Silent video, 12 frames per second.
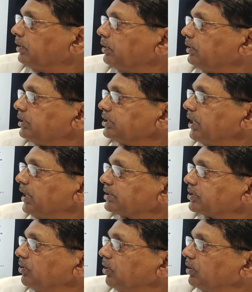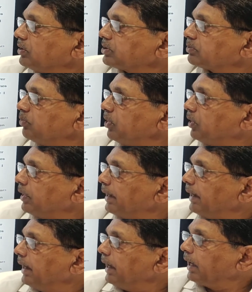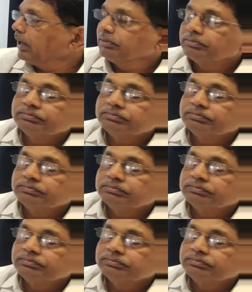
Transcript: This has got small a.